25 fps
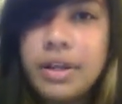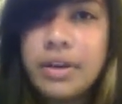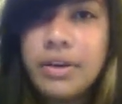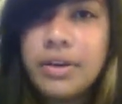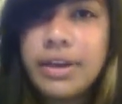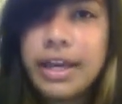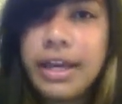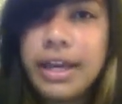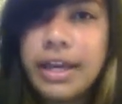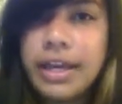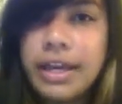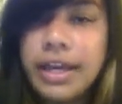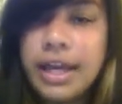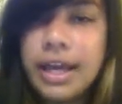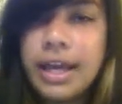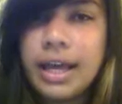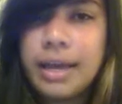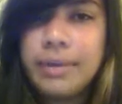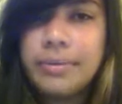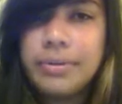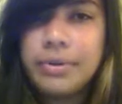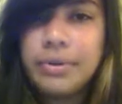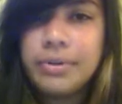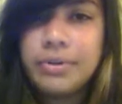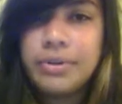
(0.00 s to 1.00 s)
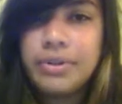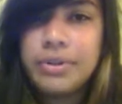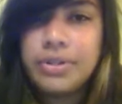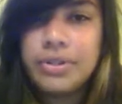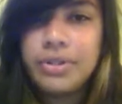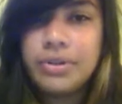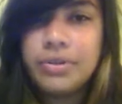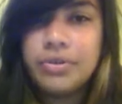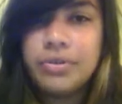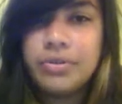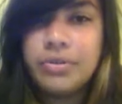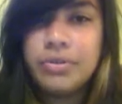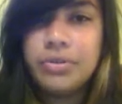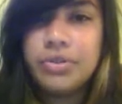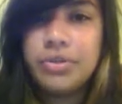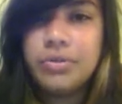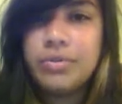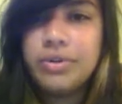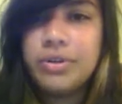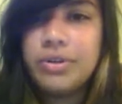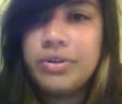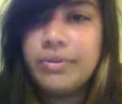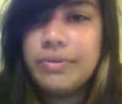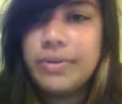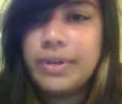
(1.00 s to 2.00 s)
Okay, I'm going to do
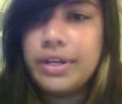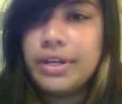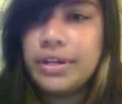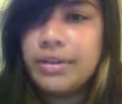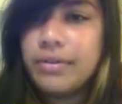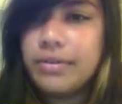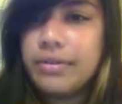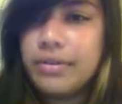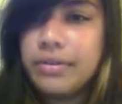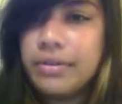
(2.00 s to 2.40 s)
a new video.